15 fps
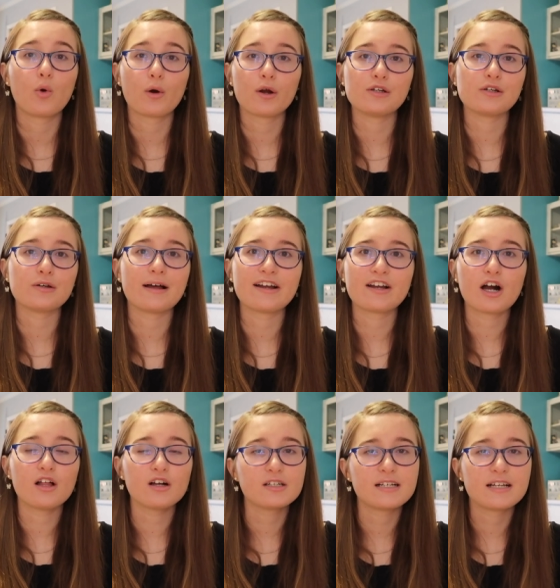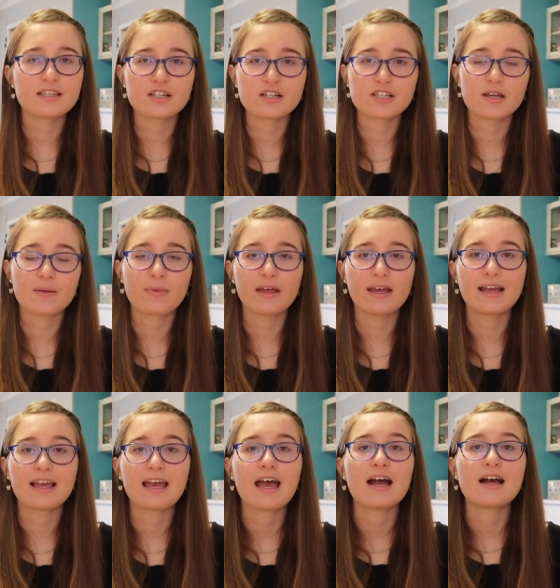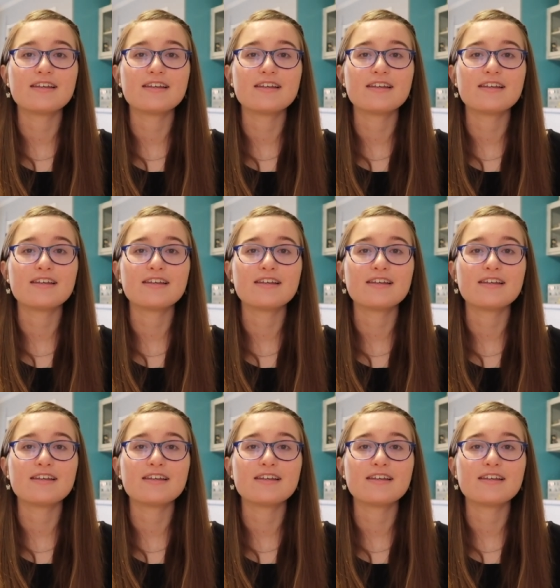or do like color tints or something,